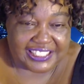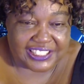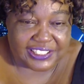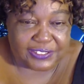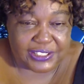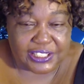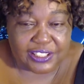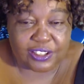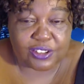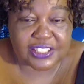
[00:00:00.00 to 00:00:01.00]
TV
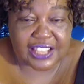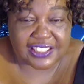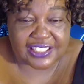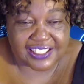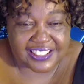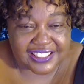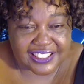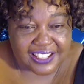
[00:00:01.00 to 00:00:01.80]
Los Angeles.